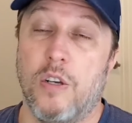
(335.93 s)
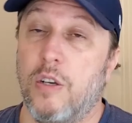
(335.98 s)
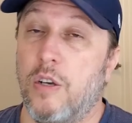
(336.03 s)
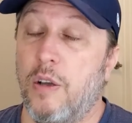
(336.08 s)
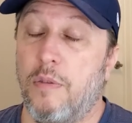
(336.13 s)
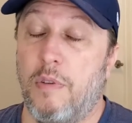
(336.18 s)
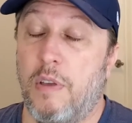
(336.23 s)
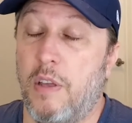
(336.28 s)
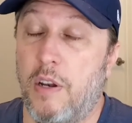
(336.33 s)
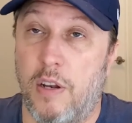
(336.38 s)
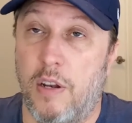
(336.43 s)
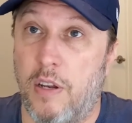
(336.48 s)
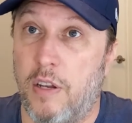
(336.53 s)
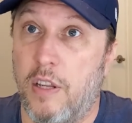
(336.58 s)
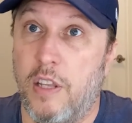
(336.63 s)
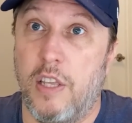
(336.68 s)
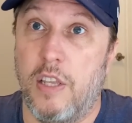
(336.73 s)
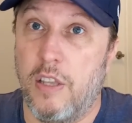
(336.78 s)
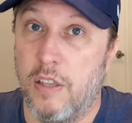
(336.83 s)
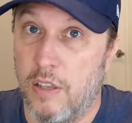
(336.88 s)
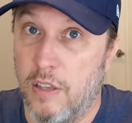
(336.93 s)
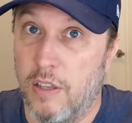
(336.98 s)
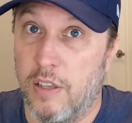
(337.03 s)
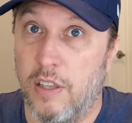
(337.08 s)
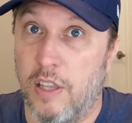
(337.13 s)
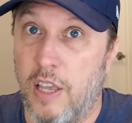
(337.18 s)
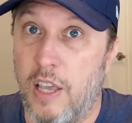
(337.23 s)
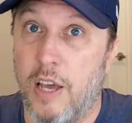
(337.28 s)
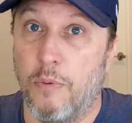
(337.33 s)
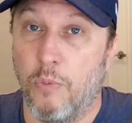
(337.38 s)
I mean,
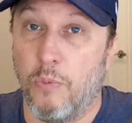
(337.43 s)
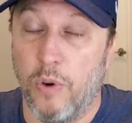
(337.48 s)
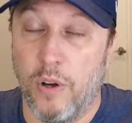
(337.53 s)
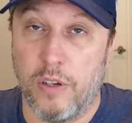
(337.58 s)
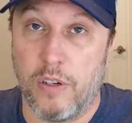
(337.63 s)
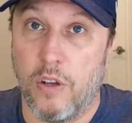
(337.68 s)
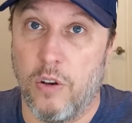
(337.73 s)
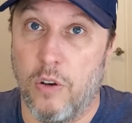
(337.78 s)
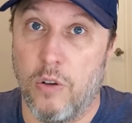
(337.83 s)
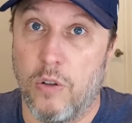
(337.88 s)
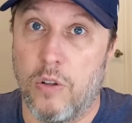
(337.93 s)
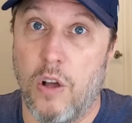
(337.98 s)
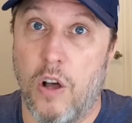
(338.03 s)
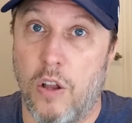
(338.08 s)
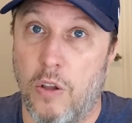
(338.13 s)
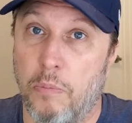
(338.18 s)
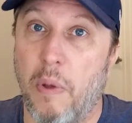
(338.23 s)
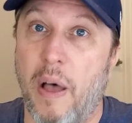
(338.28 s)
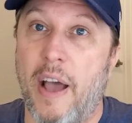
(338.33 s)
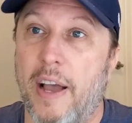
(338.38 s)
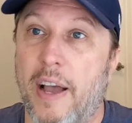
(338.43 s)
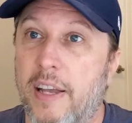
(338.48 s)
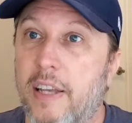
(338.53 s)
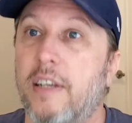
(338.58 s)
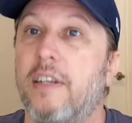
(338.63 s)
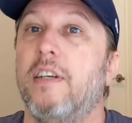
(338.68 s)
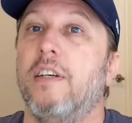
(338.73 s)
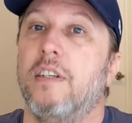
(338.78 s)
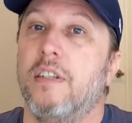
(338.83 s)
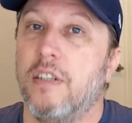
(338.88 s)
he had one goal called back.
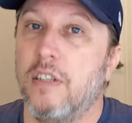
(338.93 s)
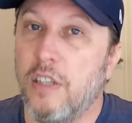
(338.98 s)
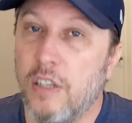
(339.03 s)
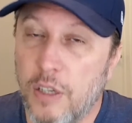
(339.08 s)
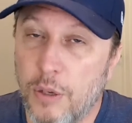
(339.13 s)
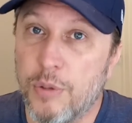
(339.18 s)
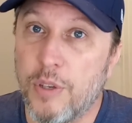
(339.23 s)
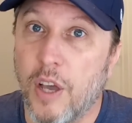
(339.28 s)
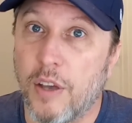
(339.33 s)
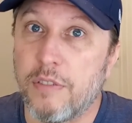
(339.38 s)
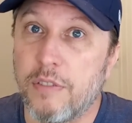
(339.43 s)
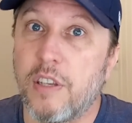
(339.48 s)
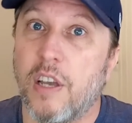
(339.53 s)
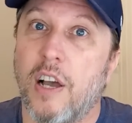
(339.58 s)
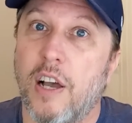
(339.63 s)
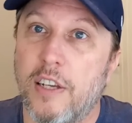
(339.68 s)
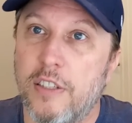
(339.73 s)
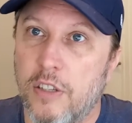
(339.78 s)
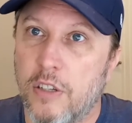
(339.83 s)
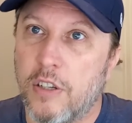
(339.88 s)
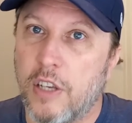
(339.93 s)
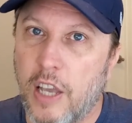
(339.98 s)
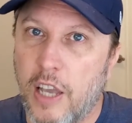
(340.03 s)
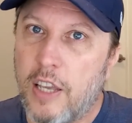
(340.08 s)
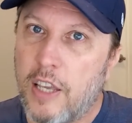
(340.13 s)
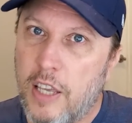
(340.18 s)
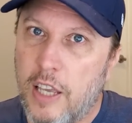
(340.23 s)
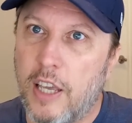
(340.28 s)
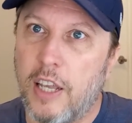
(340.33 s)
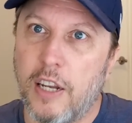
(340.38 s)
He was offsides, okay,
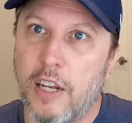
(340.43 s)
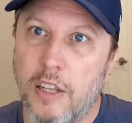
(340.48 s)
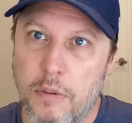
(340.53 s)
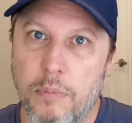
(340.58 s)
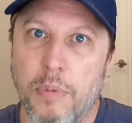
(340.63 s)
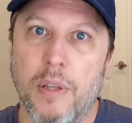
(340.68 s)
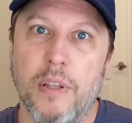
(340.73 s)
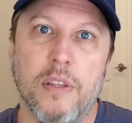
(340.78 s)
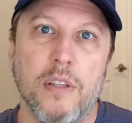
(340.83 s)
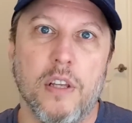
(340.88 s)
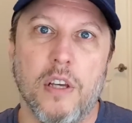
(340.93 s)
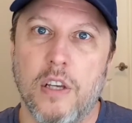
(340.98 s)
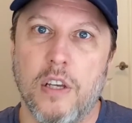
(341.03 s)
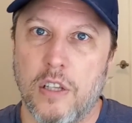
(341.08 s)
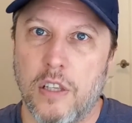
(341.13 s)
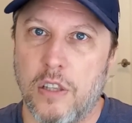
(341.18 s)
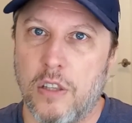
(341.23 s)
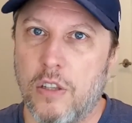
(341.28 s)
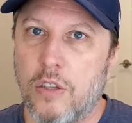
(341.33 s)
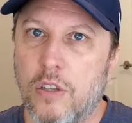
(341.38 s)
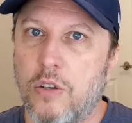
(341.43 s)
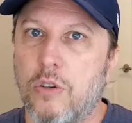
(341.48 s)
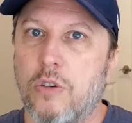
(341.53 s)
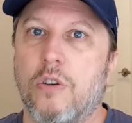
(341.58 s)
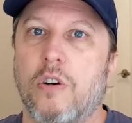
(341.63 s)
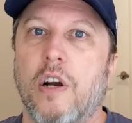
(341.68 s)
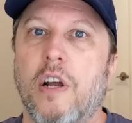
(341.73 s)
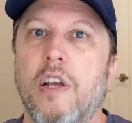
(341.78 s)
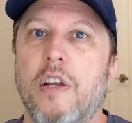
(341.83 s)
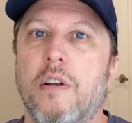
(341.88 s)
get it, but
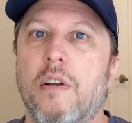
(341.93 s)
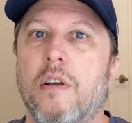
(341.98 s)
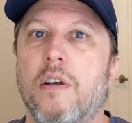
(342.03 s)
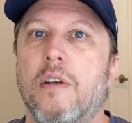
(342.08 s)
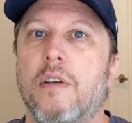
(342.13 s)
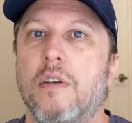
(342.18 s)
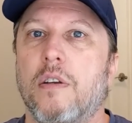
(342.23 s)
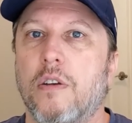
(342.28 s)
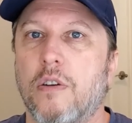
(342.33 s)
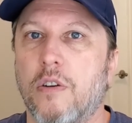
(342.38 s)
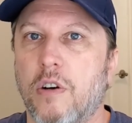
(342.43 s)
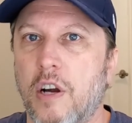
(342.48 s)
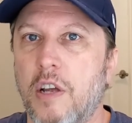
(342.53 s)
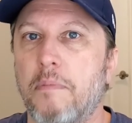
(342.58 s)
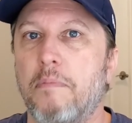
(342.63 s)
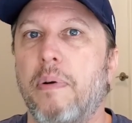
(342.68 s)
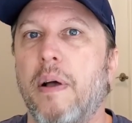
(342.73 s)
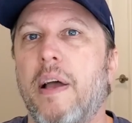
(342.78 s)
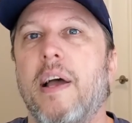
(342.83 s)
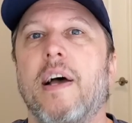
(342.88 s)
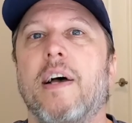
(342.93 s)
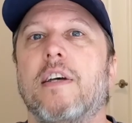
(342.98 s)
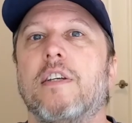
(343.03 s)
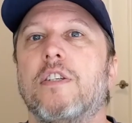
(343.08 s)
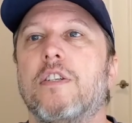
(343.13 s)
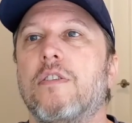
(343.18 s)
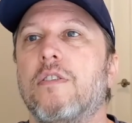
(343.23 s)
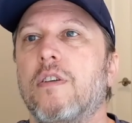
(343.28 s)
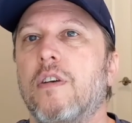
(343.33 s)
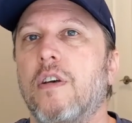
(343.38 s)
great
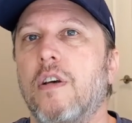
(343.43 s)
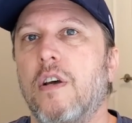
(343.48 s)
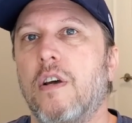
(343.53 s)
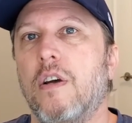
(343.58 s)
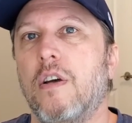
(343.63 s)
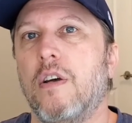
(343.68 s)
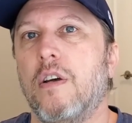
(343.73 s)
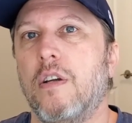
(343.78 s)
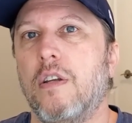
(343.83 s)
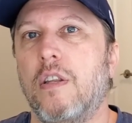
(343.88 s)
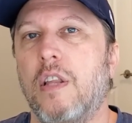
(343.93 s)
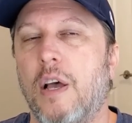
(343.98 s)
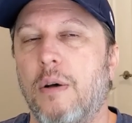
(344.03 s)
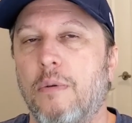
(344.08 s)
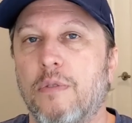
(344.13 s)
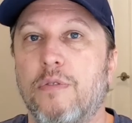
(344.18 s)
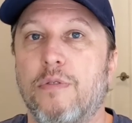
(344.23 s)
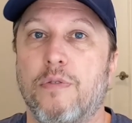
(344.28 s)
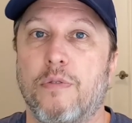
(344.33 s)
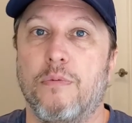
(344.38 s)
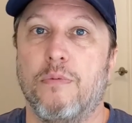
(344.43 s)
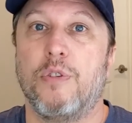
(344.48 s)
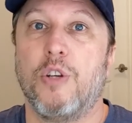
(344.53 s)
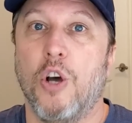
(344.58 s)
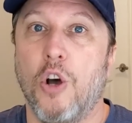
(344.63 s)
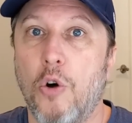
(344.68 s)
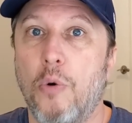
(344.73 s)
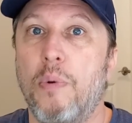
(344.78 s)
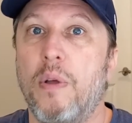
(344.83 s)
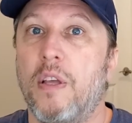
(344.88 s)
pass. That was from
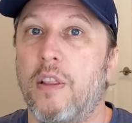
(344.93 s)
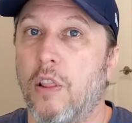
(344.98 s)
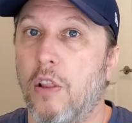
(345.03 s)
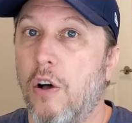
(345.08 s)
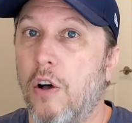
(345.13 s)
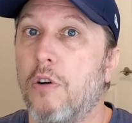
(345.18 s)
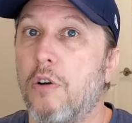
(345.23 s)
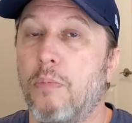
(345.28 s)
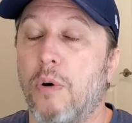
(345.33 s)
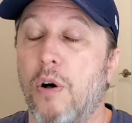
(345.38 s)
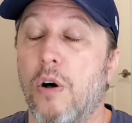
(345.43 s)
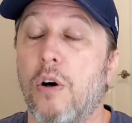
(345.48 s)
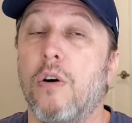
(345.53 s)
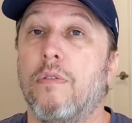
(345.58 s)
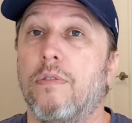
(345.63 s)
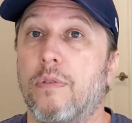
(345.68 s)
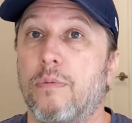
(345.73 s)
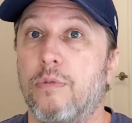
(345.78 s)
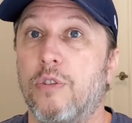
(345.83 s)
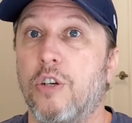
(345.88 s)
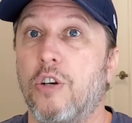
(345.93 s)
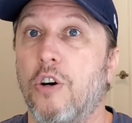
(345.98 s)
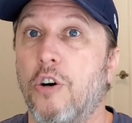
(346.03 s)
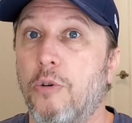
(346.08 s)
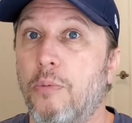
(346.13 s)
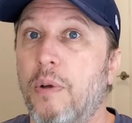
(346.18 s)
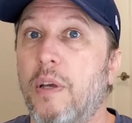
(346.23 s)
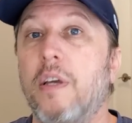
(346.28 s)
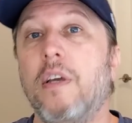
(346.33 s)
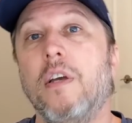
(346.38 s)
Toby, long ball from
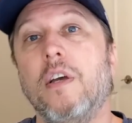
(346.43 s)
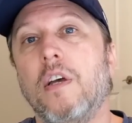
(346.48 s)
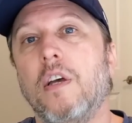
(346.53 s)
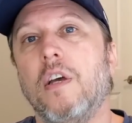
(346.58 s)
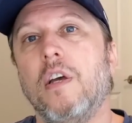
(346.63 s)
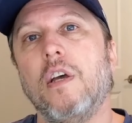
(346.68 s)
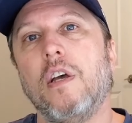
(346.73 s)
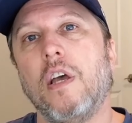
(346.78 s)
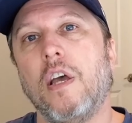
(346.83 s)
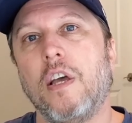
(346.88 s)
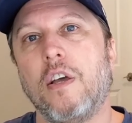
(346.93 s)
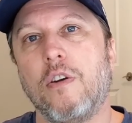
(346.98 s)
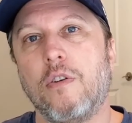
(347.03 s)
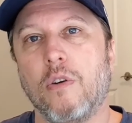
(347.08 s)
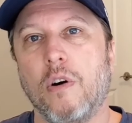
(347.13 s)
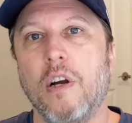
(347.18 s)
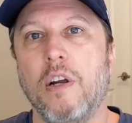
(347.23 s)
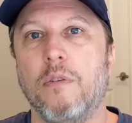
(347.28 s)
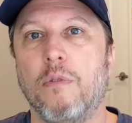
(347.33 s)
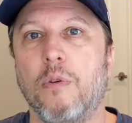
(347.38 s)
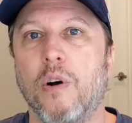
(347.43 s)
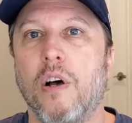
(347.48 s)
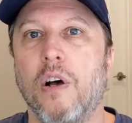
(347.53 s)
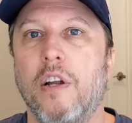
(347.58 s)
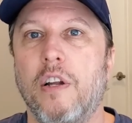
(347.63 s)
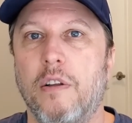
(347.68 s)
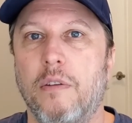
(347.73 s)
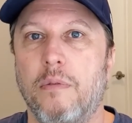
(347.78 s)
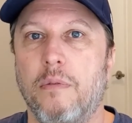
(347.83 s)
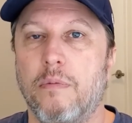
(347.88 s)
Toby. And great run
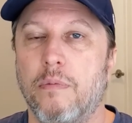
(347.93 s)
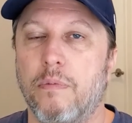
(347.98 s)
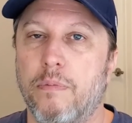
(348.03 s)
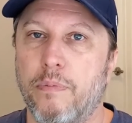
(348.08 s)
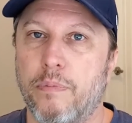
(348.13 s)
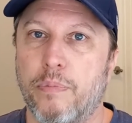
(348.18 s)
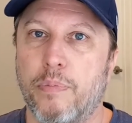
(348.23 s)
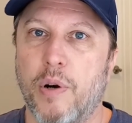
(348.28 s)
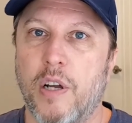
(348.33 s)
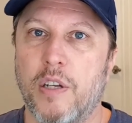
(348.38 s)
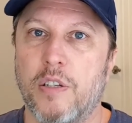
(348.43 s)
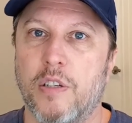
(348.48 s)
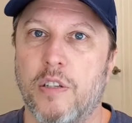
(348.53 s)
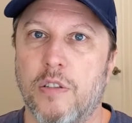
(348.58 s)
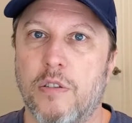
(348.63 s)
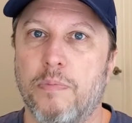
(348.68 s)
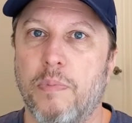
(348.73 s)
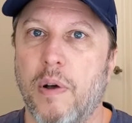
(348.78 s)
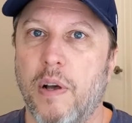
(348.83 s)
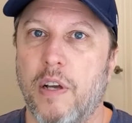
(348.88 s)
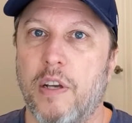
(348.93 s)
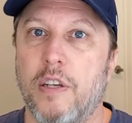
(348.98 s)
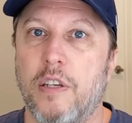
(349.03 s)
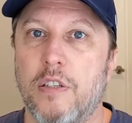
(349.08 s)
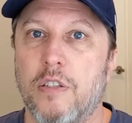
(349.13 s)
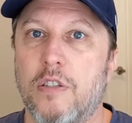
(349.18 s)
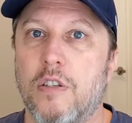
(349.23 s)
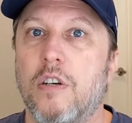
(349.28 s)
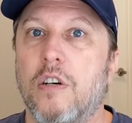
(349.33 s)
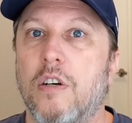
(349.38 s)
and presence by
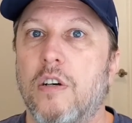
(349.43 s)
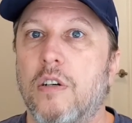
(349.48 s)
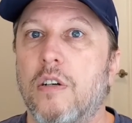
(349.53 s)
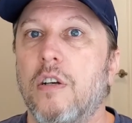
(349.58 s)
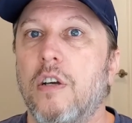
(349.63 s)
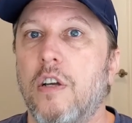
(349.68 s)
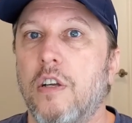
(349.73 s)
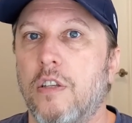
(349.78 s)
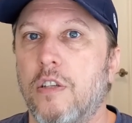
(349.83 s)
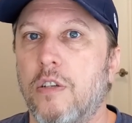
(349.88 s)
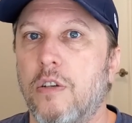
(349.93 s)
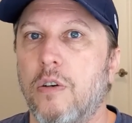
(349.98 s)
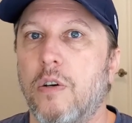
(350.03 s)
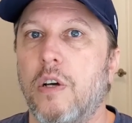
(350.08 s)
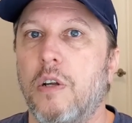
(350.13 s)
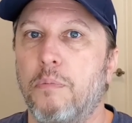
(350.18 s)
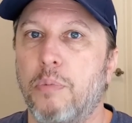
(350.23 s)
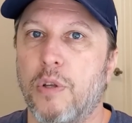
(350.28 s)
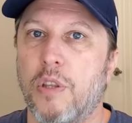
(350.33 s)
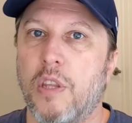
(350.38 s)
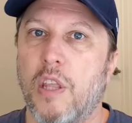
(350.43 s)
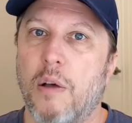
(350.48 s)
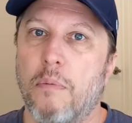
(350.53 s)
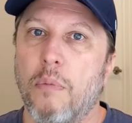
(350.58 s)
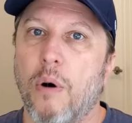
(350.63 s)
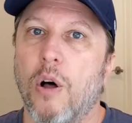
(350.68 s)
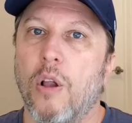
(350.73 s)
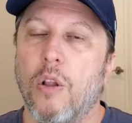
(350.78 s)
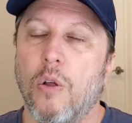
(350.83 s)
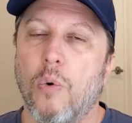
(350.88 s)
Song to go ahead and put that
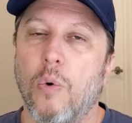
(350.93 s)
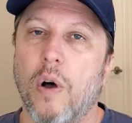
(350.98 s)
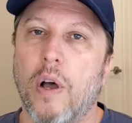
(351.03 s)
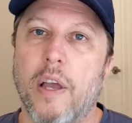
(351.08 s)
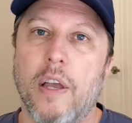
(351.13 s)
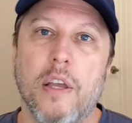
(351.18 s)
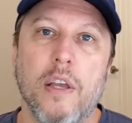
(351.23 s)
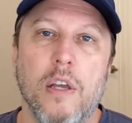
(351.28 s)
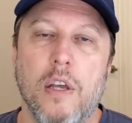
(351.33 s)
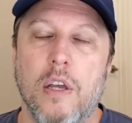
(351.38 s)
ball away.